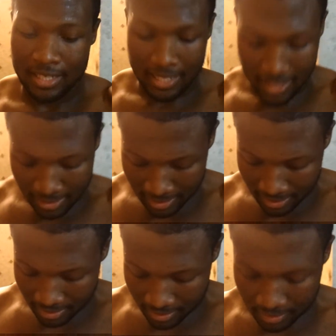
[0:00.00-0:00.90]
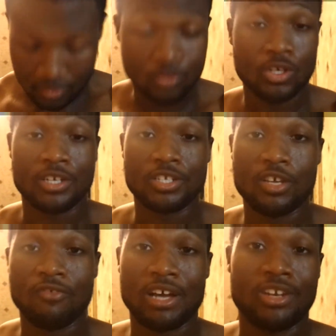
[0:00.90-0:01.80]
Uh, trying to
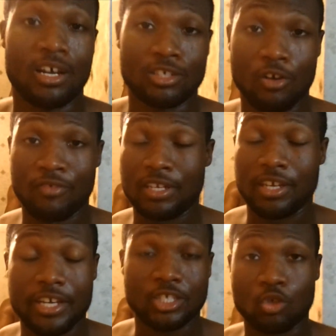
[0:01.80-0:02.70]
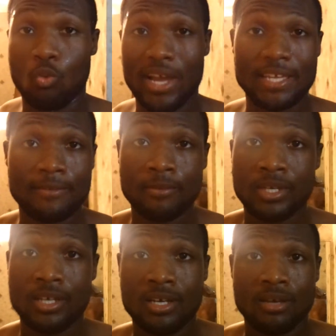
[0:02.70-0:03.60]
see if I knocked off any extra weight,
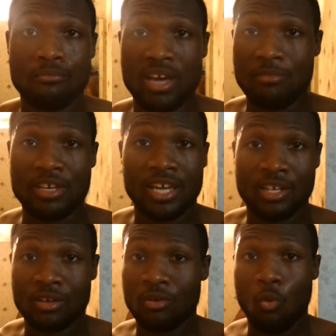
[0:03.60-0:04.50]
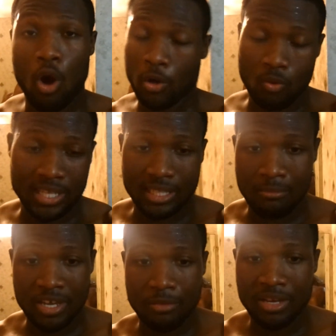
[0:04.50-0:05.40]
maybe any water weight
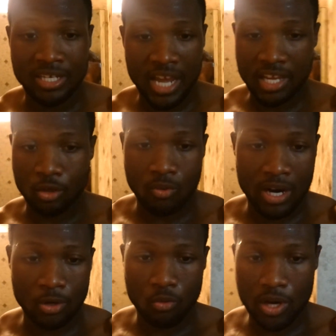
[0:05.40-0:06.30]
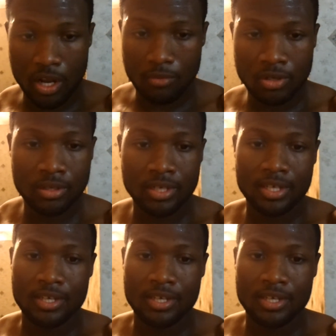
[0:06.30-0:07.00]
that may have been hanging around or whatever.